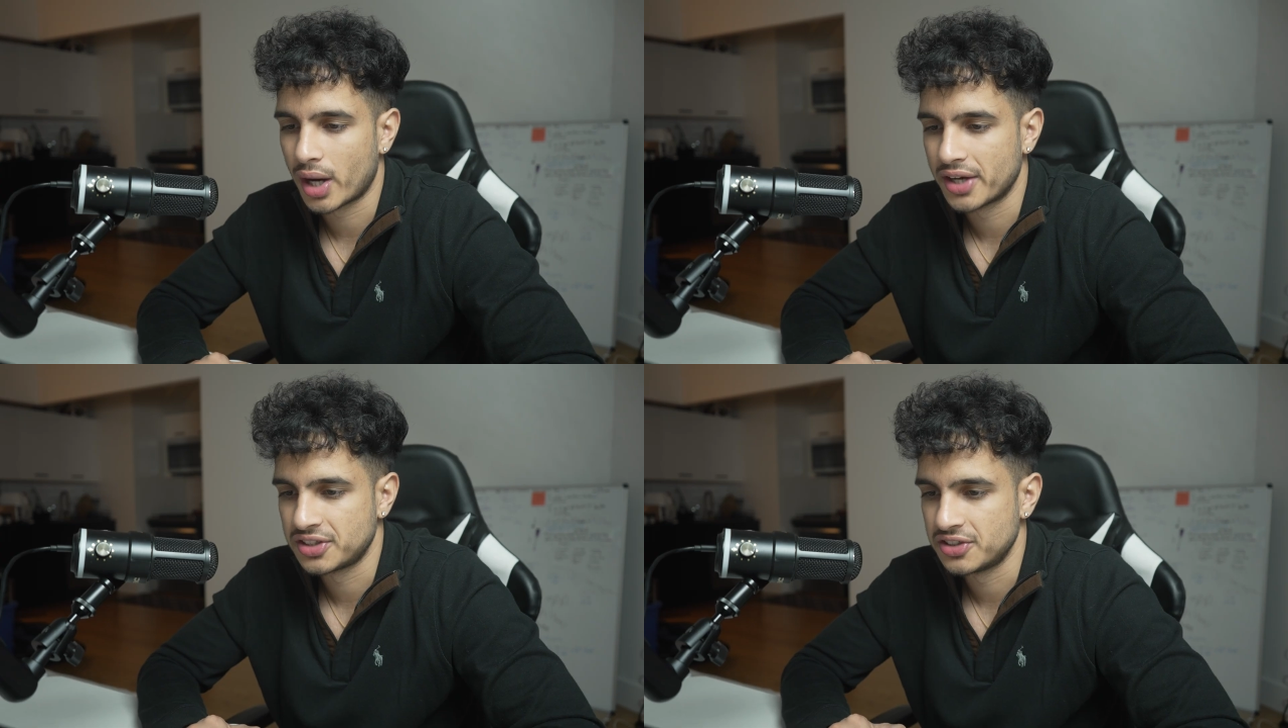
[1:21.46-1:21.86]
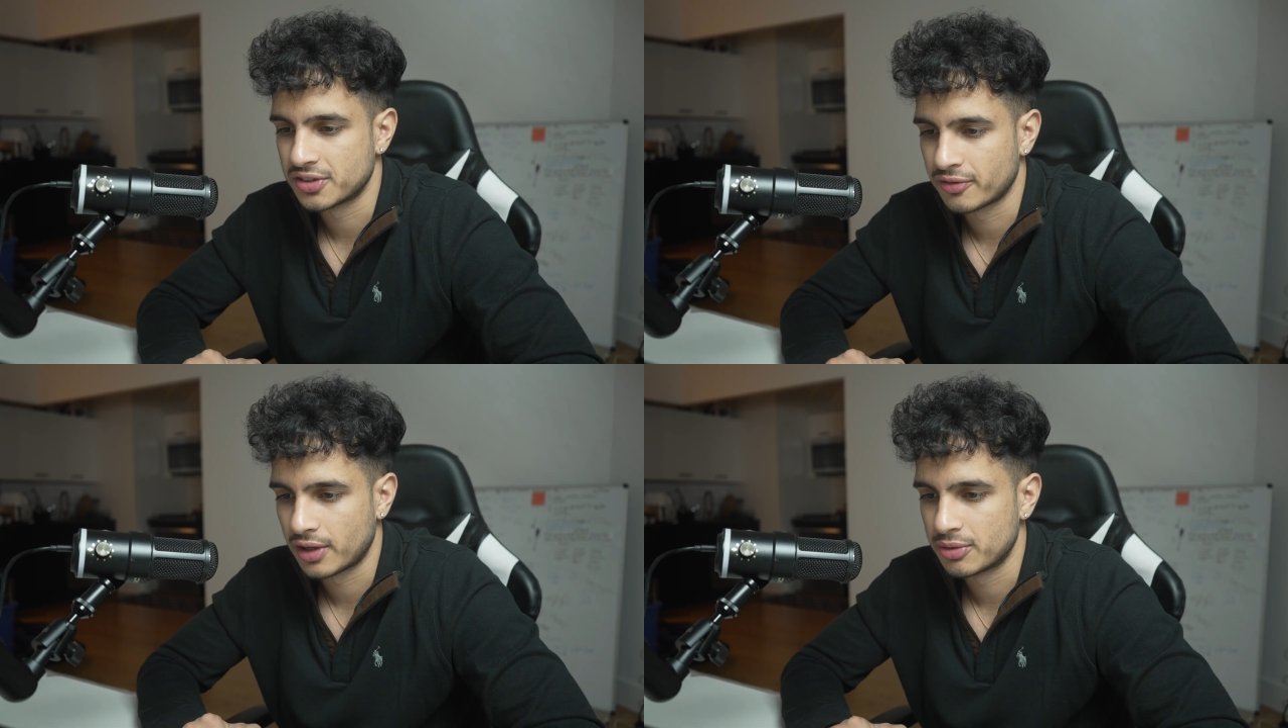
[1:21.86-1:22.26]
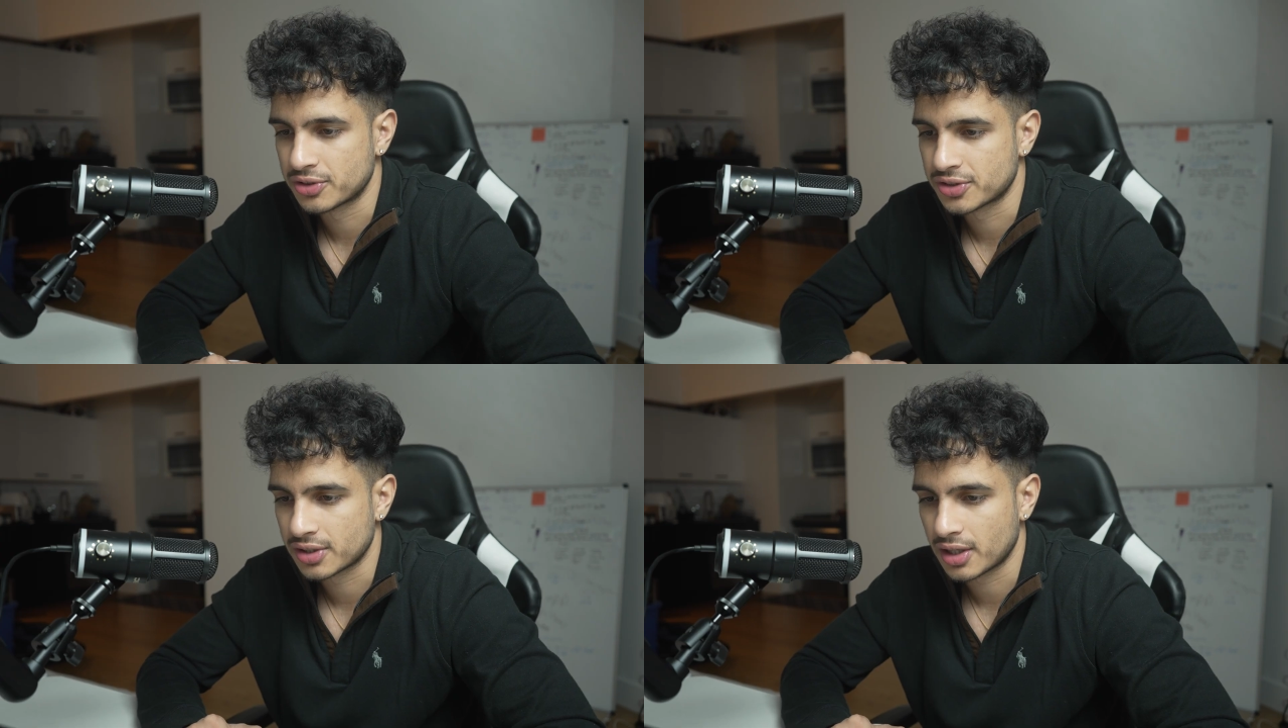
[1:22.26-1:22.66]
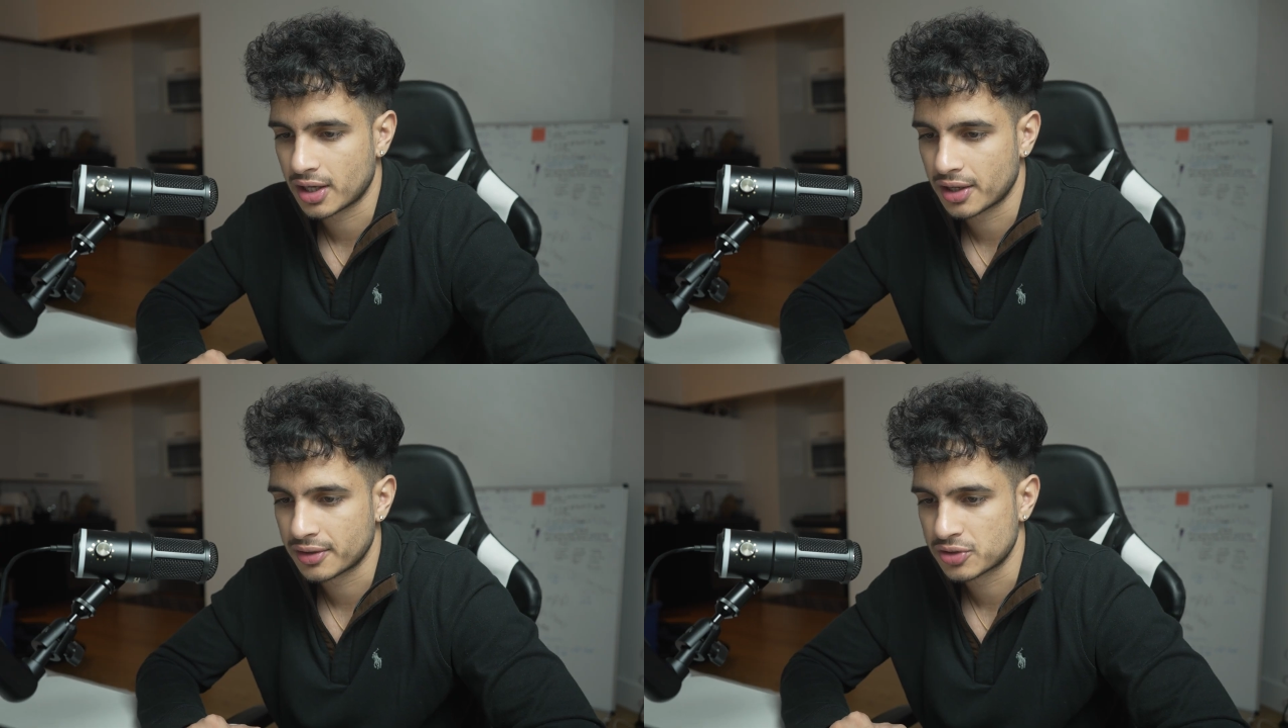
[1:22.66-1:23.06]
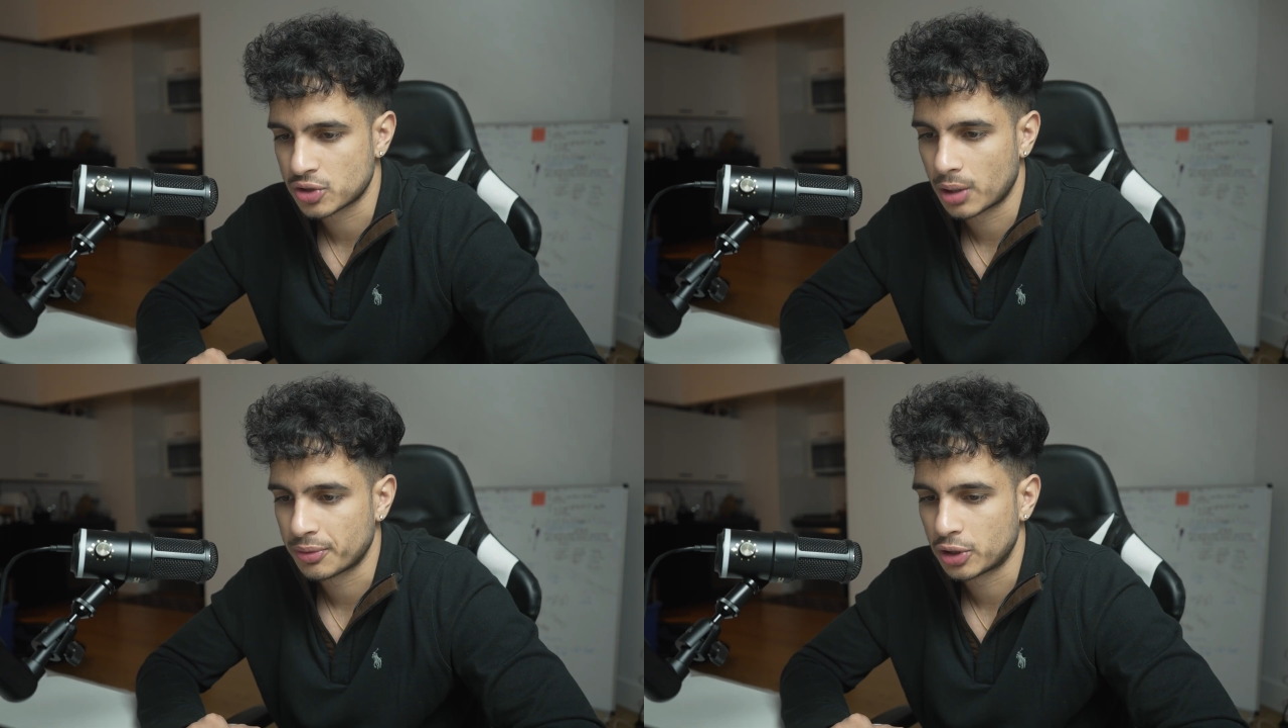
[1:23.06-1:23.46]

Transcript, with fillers: YC is a famous uh, startup